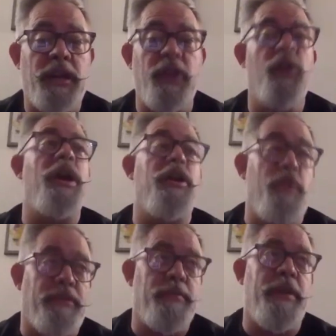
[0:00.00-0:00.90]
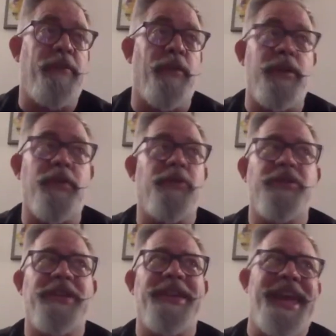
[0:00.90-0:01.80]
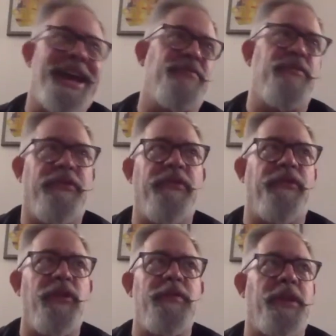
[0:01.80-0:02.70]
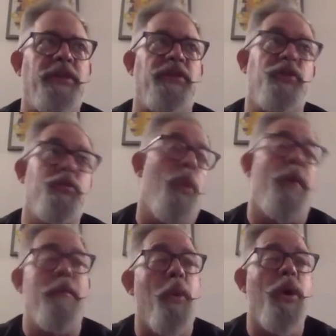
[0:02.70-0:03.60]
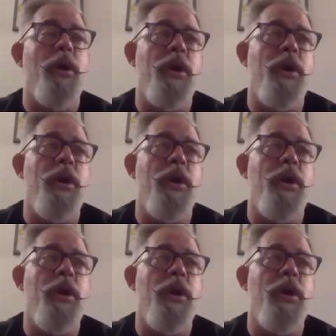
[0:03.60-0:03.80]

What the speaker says: And you have to pay for it. You don't just get extra for free because you want more.